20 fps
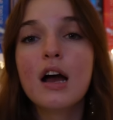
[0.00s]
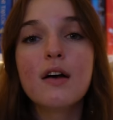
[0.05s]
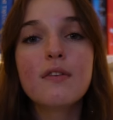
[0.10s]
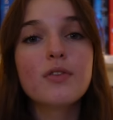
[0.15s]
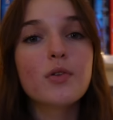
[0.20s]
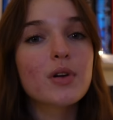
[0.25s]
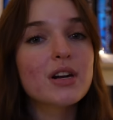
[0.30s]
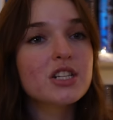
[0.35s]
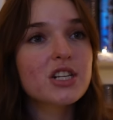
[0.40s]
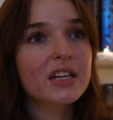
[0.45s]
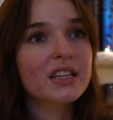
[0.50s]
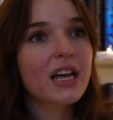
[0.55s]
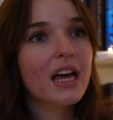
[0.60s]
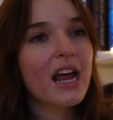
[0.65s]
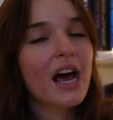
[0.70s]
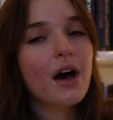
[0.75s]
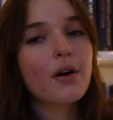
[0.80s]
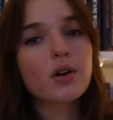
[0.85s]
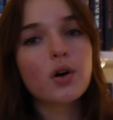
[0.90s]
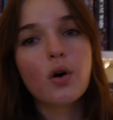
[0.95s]
If you want to check that
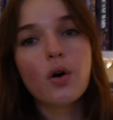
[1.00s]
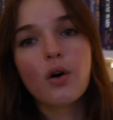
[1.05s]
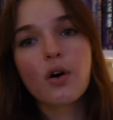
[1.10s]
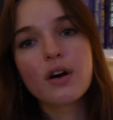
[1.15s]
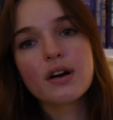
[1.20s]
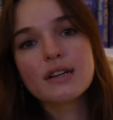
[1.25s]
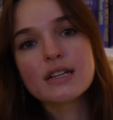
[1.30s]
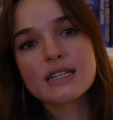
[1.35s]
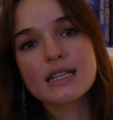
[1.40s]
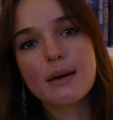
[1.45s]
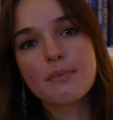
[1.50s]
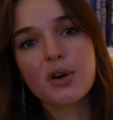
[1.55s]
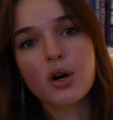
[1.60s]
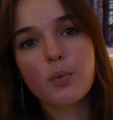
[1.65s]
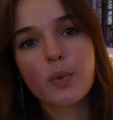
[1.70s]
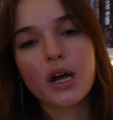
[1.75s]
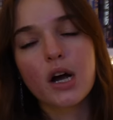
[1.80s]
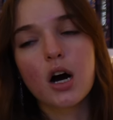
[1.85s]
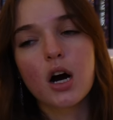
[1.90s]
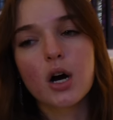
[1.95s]
out, or in December,
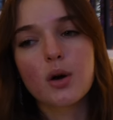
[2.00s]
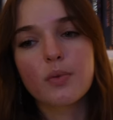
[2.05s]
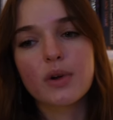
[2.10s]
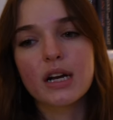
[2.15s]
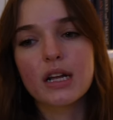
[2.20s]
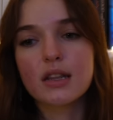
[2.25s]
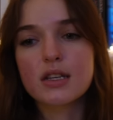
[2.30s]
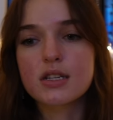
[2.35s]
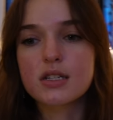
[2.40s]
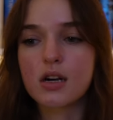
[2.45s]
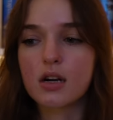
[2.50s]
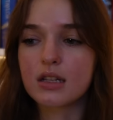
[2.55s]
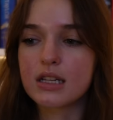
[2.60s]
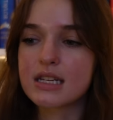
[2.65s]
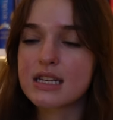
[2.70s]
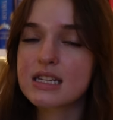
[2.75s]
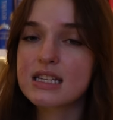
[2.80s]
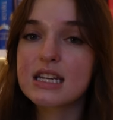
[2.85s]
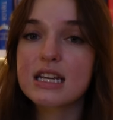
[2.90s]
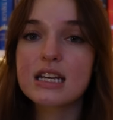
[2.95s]
we are reading The
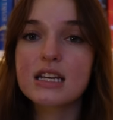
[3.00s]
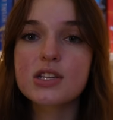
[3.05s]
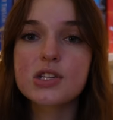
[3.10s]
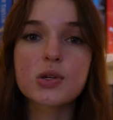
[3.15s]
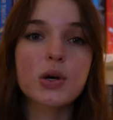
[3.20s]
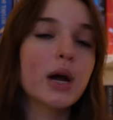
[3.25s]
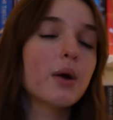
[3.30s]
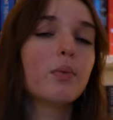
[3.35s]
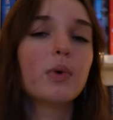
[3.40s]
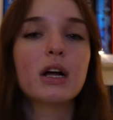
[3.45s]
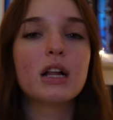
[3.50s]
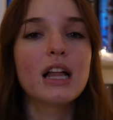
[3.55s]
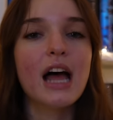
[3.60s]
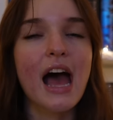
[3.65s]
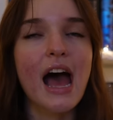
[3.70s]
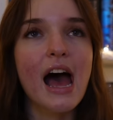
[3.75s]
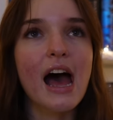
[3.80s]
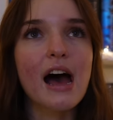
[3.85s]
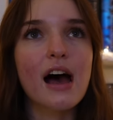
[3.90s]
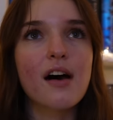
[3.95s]
Starless Sea, so I will
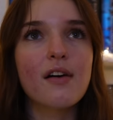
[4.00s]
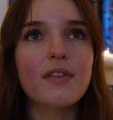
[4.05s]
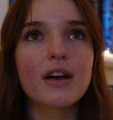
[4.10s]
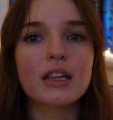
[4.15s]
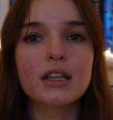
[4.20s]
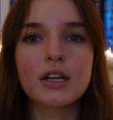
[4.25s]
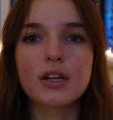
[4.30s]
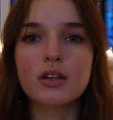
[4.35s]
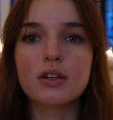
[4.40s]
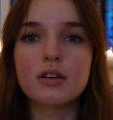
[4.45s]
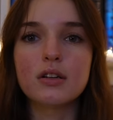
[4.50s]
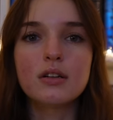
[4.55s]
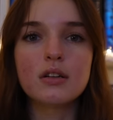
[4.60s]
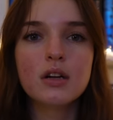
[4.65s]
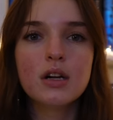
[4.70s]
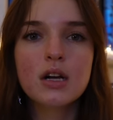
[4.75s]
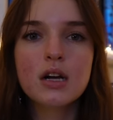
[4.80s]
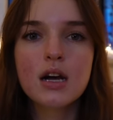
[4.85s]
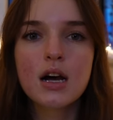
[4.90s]
have a little